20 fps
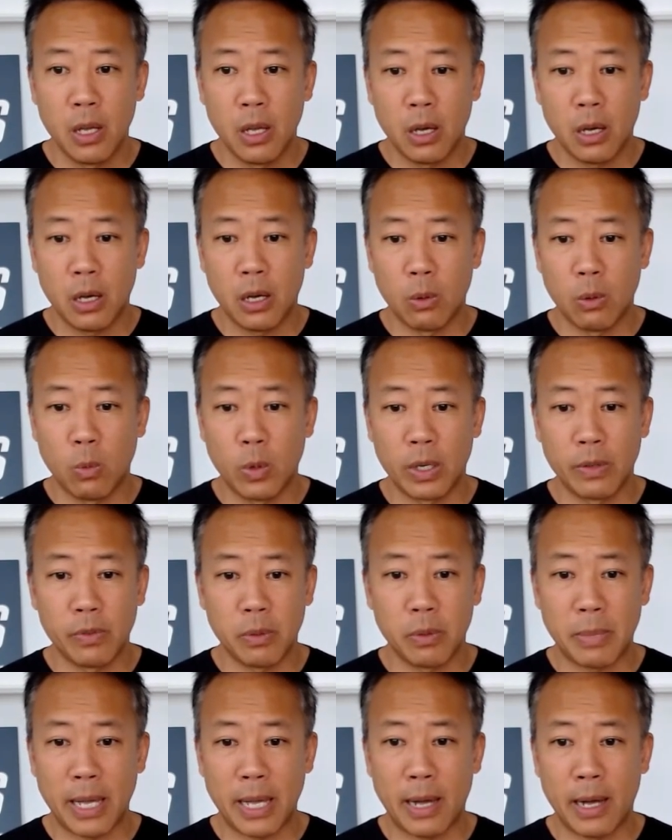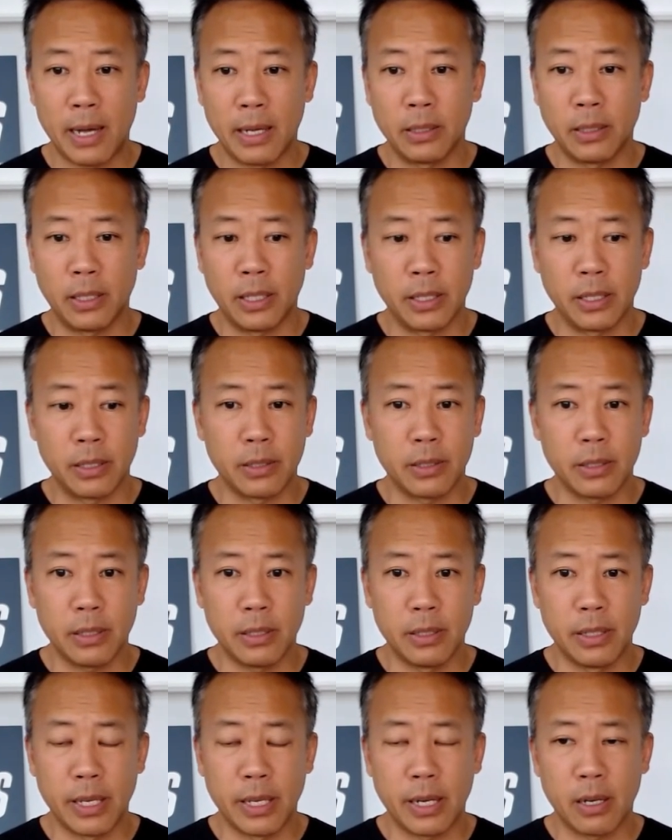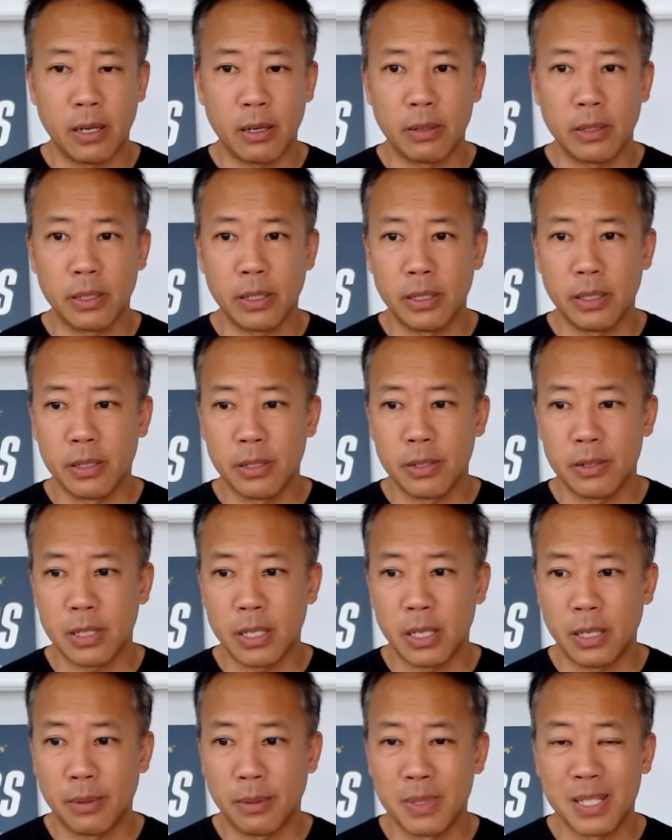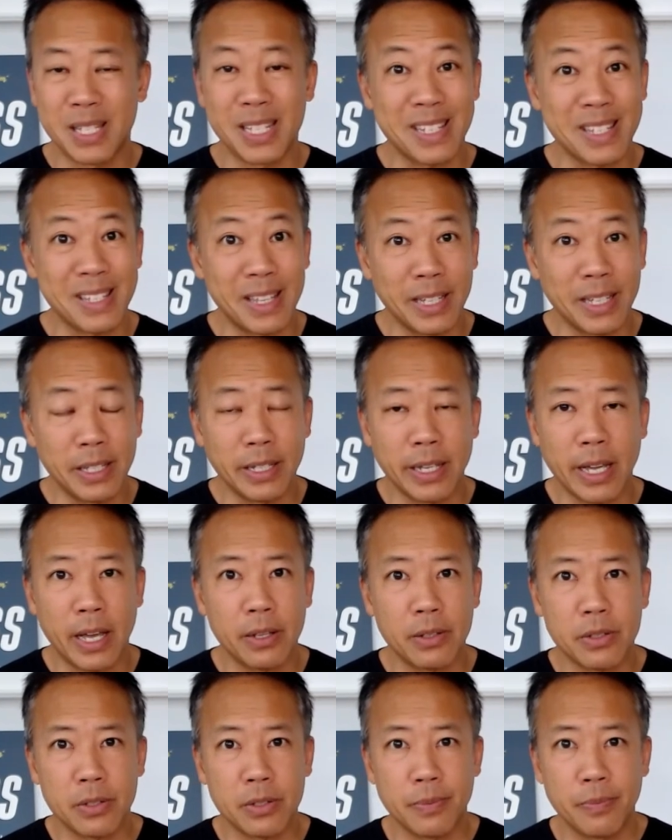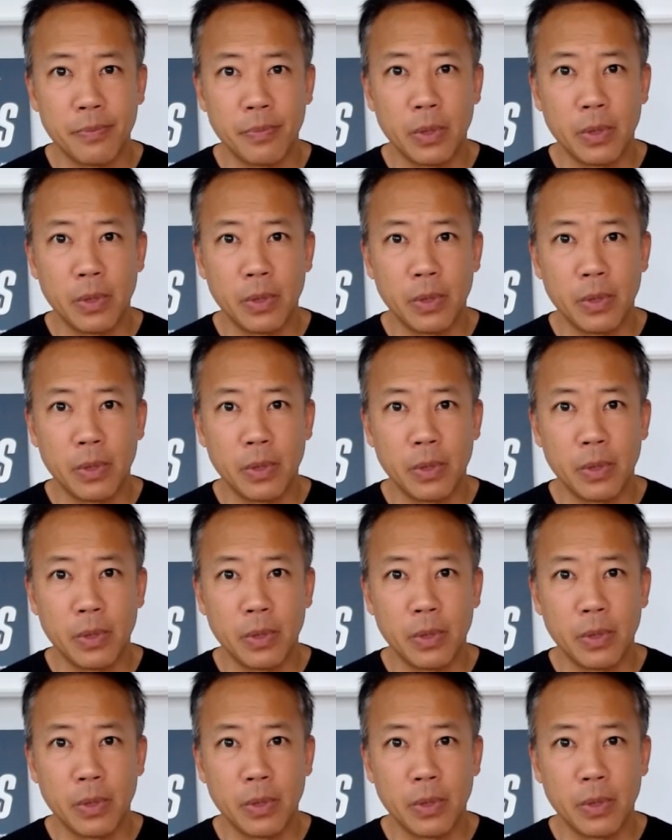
uh, one of them i highlight there is uh, six thinking hats